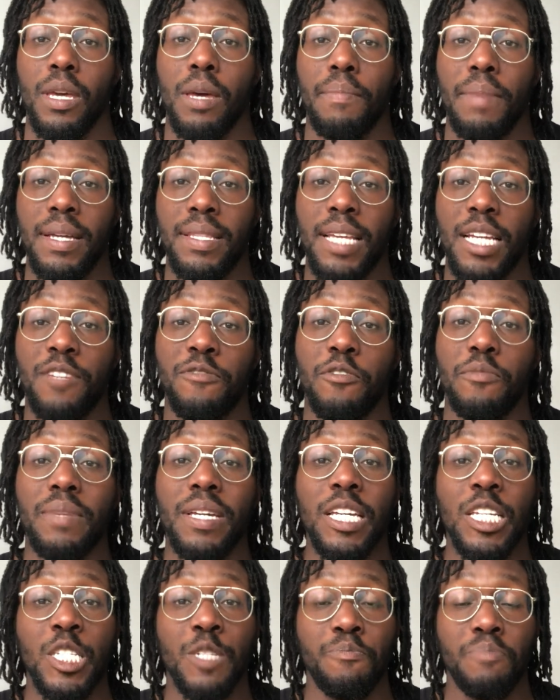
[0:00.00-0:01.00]
Meditation for me
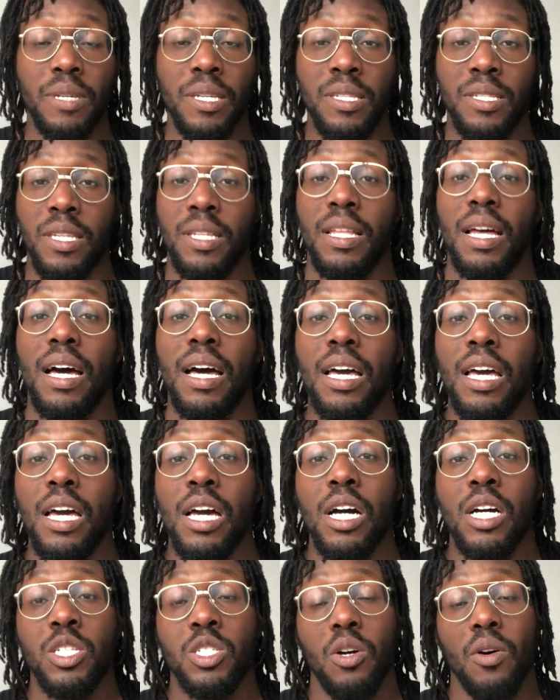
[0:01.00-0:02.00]
is peace in that.
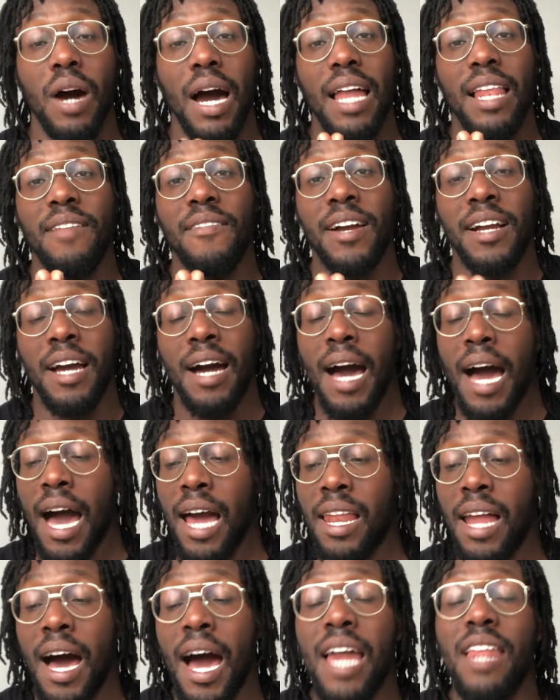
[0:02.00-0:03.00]
So I
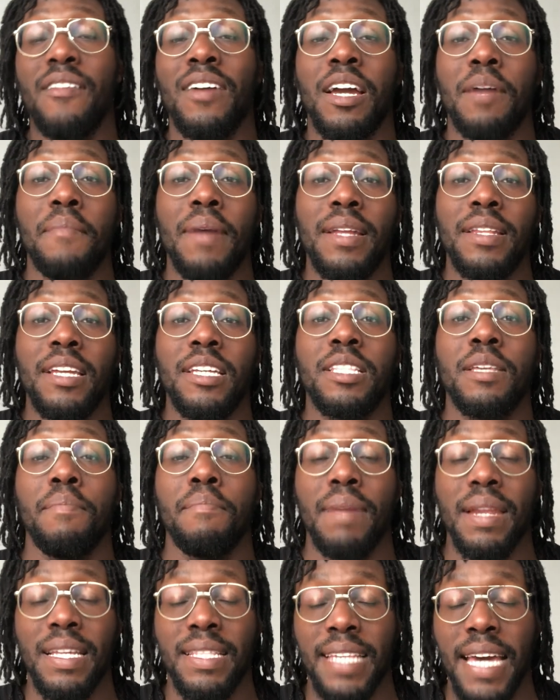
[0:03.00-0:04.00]
highly recommend it,
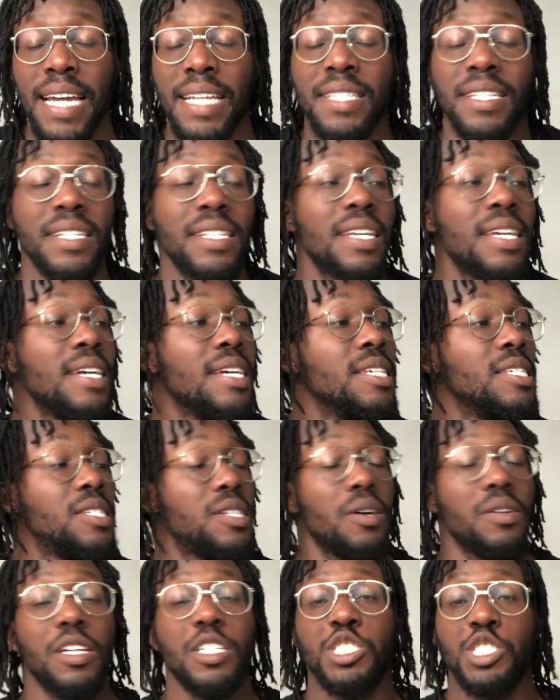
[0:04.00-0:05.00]
meditating,
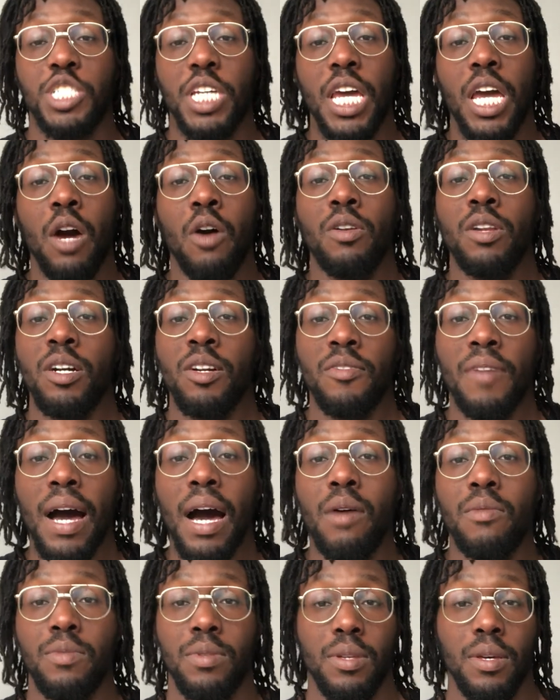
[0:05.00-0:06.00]
sit on a chair, on the
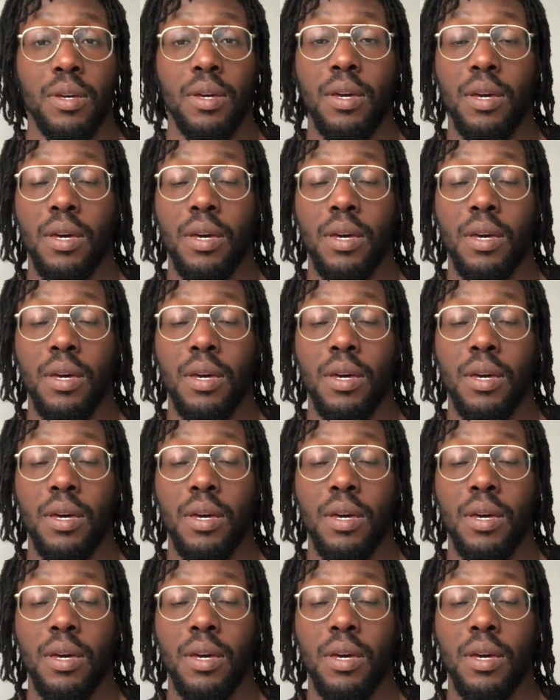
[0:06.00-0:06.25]
ground,